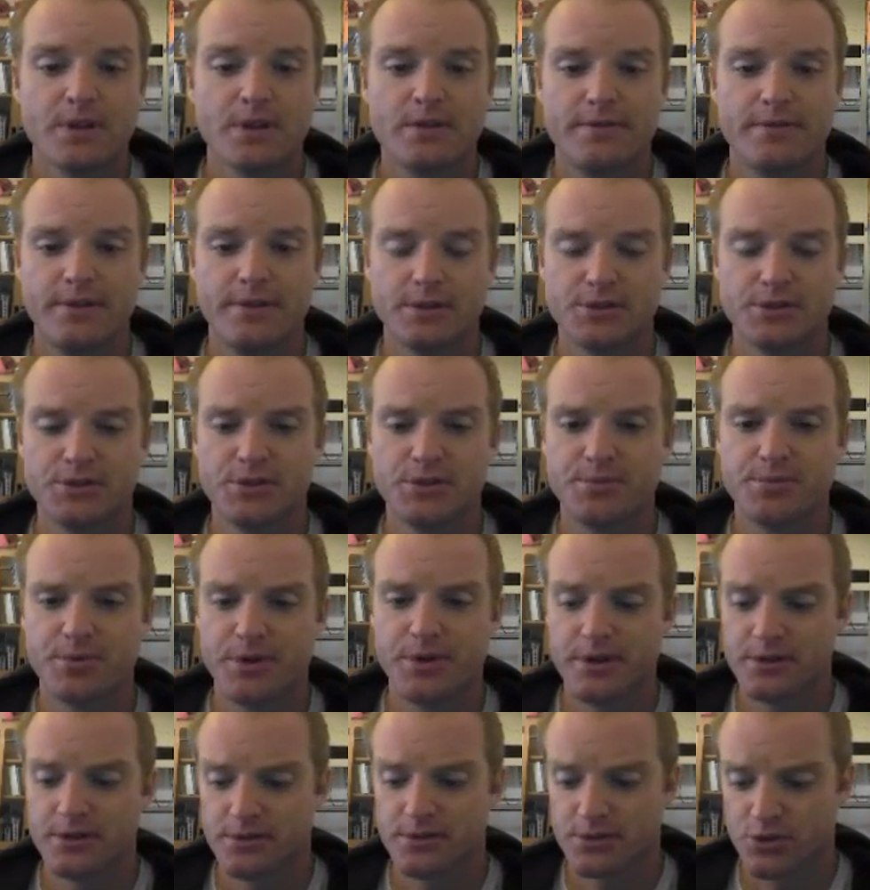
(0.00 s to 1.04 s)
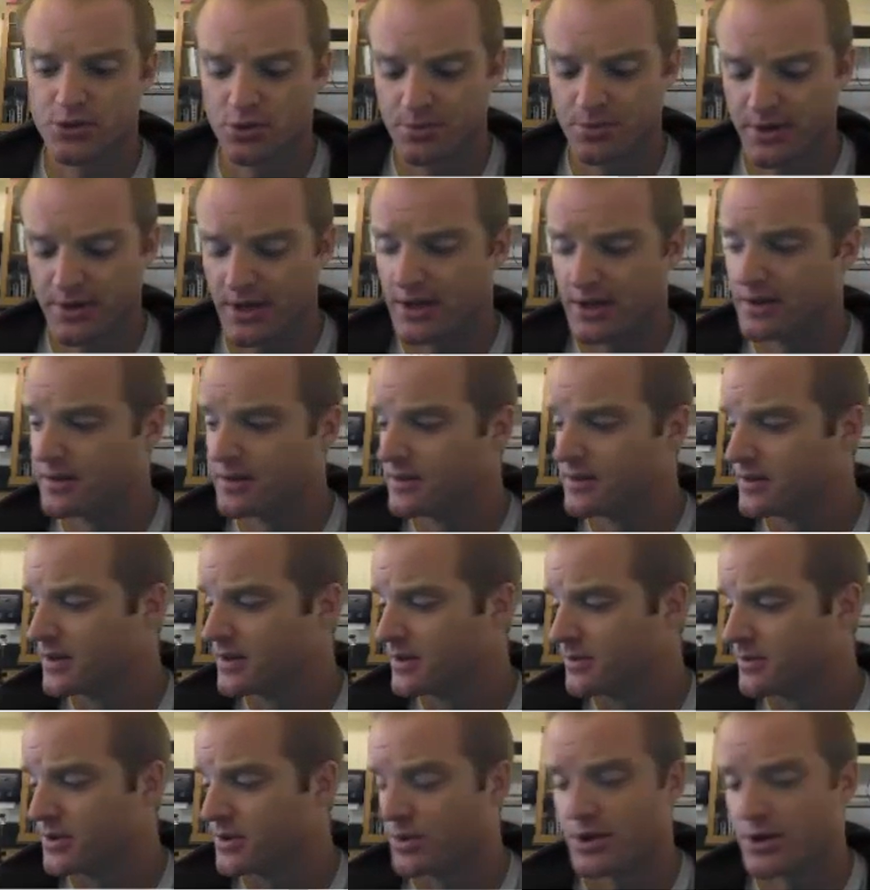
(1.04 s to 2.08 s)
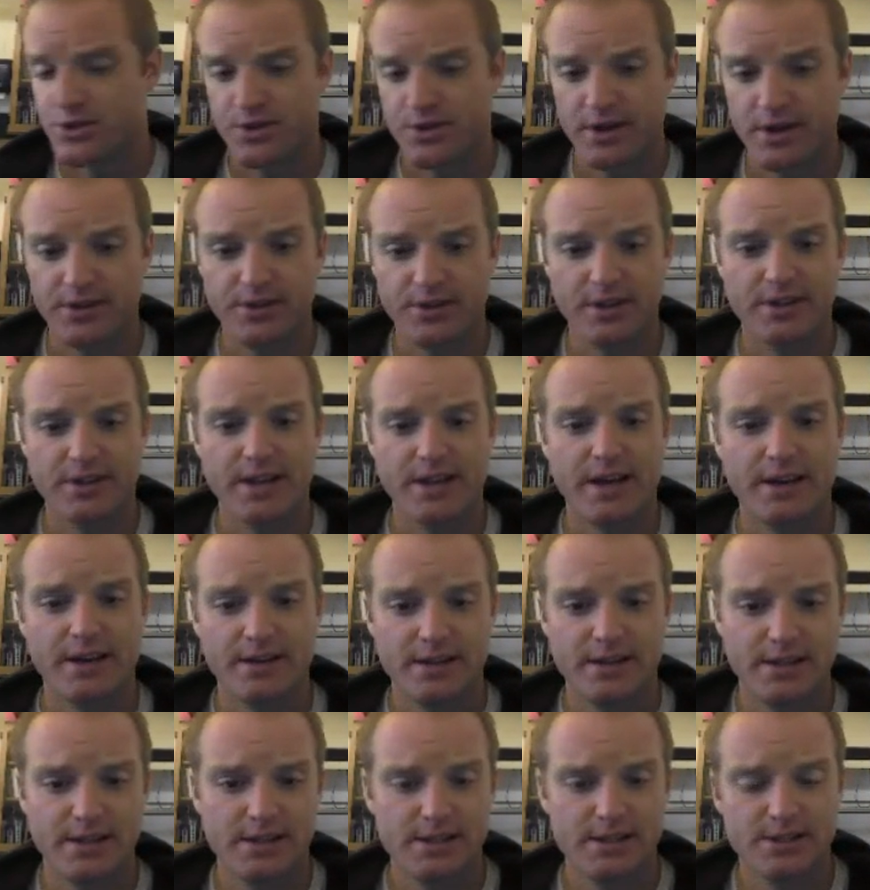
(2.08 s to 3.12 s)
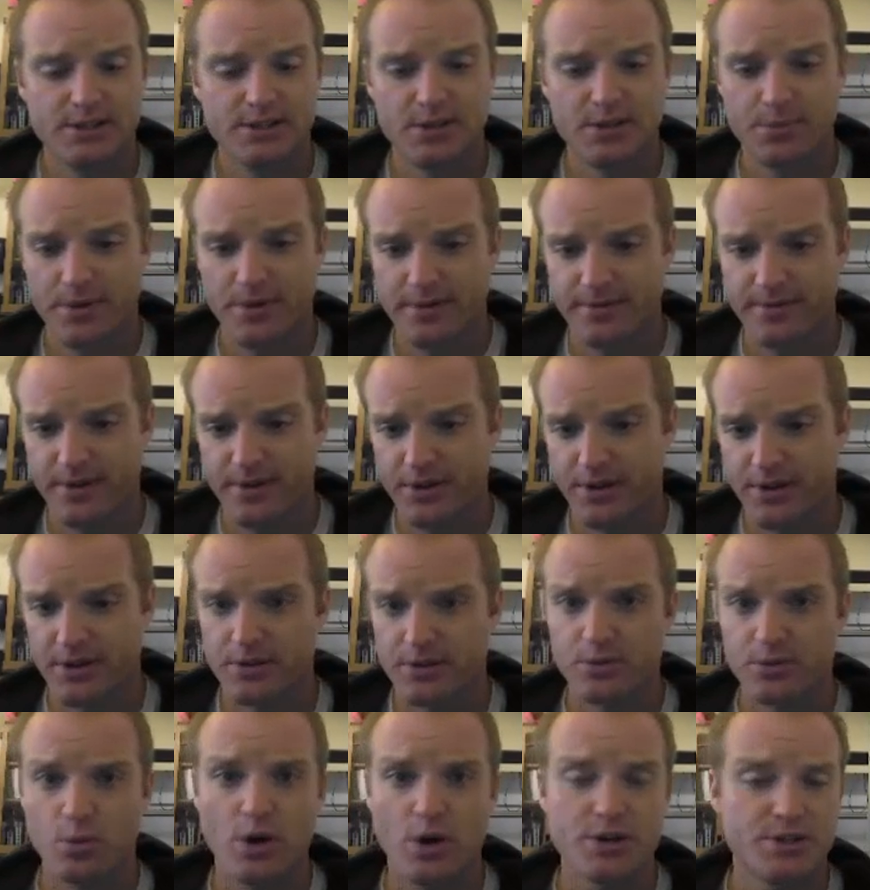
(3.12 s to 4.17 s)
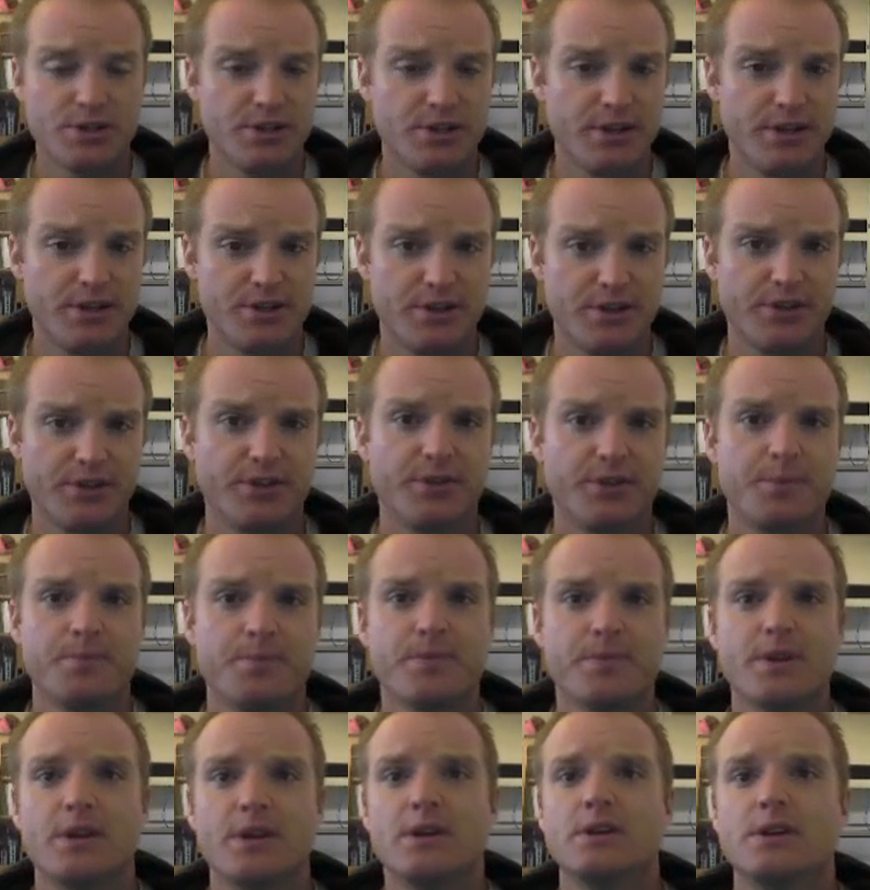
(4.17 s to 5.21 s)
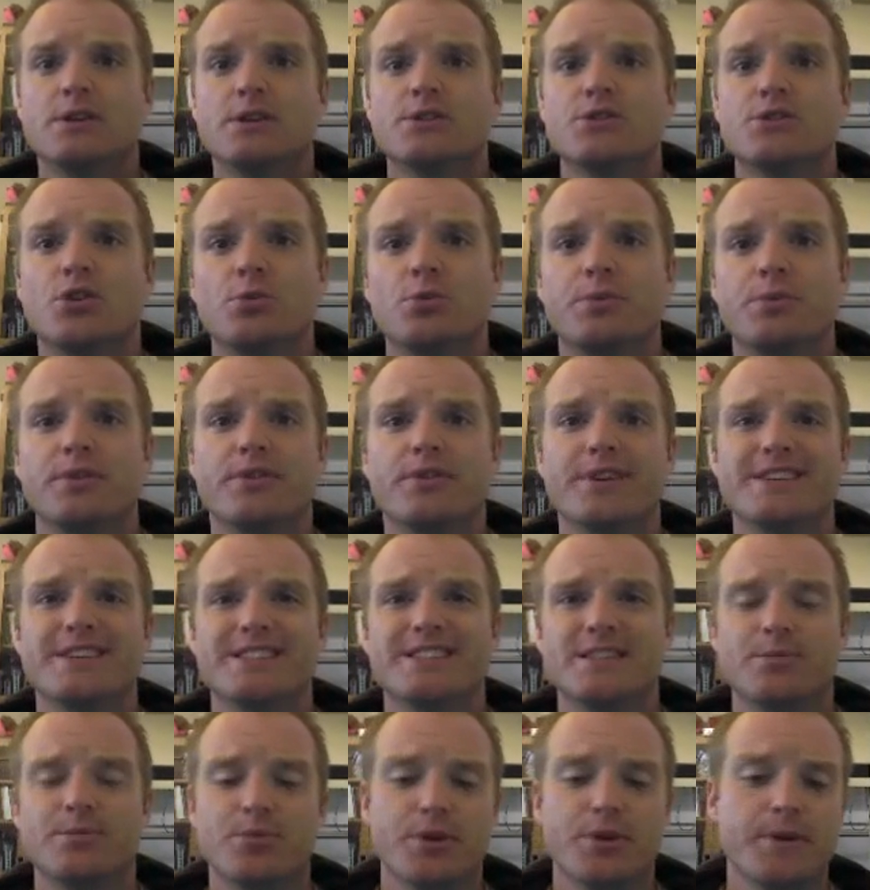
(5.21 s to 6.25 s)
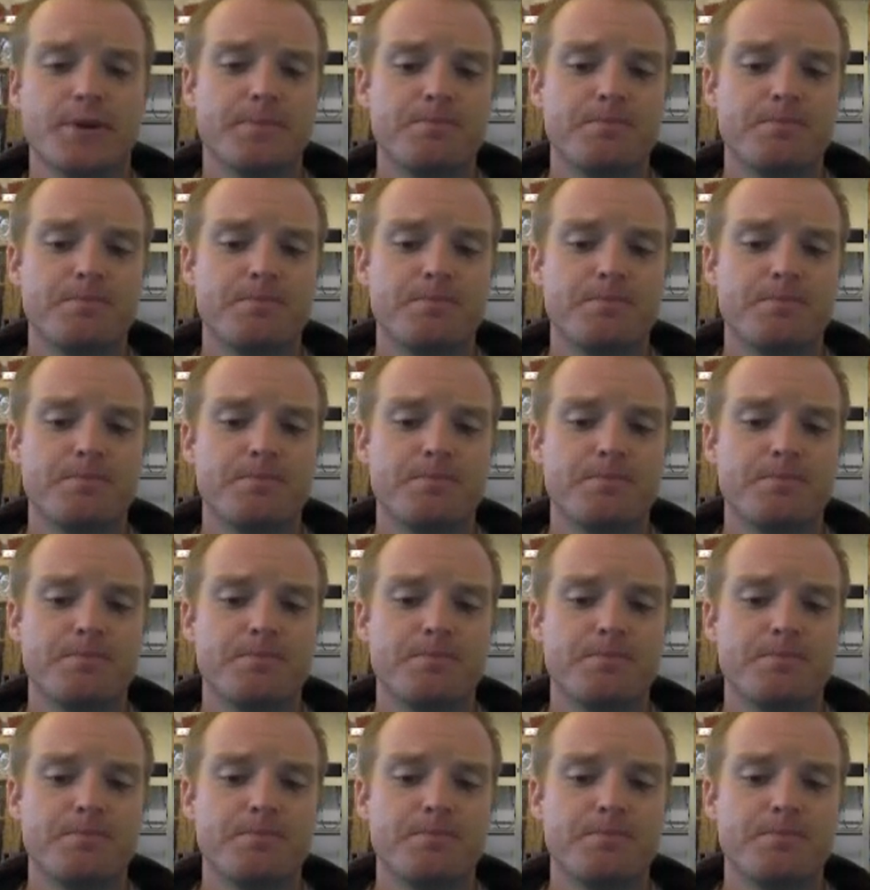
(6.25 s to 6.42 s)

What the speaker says: Feels slippery. Soap, again, when you wash your hands, you get that slippery feeling, or washing the dishes. Soap is very slippery.